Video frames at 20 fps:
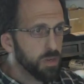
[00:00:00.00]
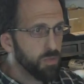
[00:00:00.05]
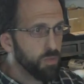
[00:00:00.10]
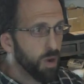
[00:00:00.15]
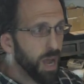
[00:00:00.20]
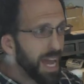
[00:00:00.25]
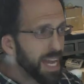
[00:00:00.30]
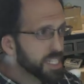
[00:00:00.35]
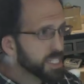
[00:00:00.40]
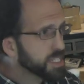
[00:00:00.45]

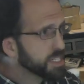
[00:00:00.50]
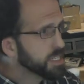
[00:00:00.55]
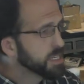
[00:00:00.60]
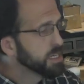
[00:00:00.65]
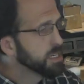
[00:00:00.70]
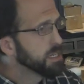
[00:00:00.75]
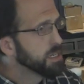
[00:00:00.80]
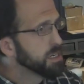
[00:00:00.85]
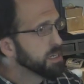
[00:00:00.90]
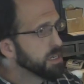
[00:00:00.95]
Rest.
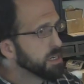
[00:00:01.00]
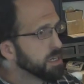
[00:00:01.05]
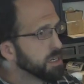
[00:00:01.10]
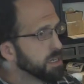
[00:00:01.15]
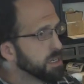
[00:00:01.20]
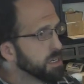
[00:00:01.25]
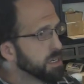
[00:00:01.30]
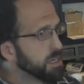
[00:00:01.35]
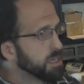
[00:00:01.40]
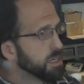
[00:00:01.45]

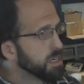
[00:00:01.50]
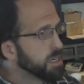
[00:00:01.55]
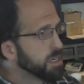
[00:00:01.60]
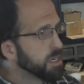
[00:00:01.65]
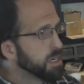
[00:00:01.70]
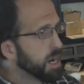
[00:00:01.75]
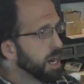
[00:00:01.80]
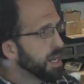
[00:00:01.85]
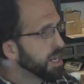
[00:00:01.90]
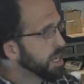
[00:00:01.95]

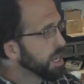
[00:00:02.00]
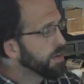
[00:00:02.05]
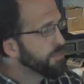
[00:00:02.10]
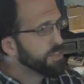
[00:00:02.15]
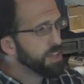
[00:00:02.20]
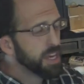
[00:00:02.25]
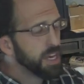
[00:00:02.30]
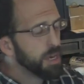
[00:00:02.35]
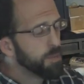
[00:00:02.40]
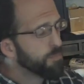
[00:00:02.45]
I love
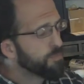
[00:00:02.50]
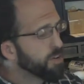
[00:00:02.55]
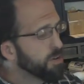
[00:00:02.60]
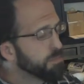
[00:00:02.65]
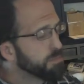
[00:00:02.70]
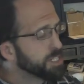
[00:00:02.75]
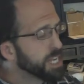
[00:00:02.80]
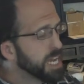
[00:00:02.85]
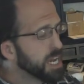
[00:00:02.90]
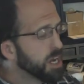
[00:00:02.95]
the hymn
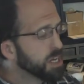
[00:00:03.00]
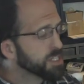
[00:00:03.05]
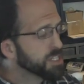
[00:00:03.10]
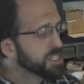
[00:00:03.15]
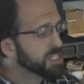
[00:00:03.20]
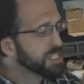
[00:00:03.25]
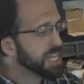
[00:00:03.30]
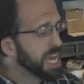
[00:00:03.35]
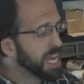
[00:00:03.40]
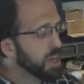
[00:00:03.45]
from J.
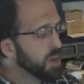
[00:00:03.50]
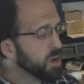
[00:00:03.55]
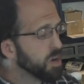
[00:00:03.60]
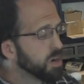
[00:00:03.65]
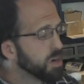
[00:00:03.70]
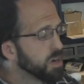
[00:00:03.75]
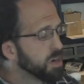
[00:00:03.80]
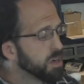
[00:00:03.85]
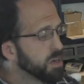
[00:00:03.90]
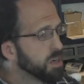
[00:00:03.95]
Hudson Taylor.
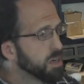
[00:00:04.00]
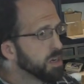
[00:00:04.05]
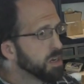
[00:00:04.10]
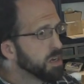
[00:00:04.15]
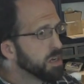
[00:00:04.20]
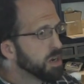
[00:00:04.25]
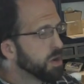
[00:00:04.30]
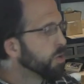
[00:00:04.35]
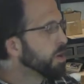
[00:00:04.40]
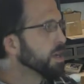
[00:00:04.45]

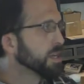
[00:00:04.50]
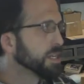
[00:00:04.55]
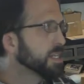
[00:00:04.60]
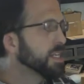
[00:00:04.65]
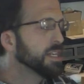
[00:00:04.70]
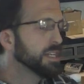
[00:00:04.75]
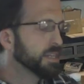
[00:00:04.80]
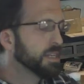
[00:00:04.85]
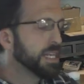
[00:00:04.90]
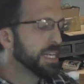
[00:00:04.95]
Well,
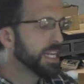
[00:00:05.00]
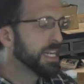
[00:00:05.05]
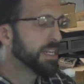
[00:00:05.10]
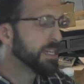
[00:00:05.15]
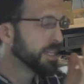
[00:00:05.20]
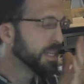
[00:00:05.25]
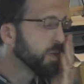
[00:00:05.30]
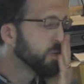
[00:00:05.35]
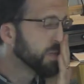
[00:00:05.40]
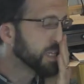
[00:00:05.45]
he
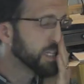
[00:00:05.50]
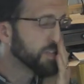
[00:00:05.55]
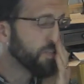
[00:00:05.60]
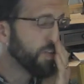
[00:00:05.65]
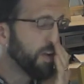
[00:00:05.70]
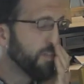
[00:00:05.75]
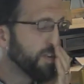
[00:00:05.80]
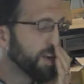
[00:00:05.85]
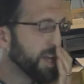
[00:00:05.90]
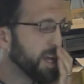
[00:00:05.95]
didn't. It was his
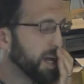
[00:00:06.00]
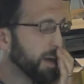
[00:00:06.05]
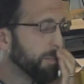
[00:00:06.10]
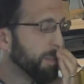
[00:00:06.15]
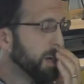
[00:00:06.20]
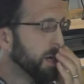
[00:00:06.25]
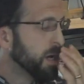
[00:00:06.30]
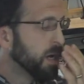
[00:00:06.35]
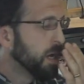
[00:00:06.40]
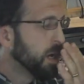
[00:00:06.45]
favorite hymn.
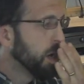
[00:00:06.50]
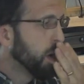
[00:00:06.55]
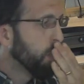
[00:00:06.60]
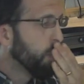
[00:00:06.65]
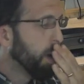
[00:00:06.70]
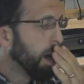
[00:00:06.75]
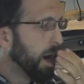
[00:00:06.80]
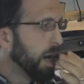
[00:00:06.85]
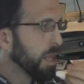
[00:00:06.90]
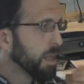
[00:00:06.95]

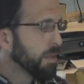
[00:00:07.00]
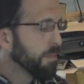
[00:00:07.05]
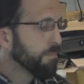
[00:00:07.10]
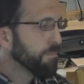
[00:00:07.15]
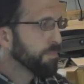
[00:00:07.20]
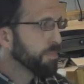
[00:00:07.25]
While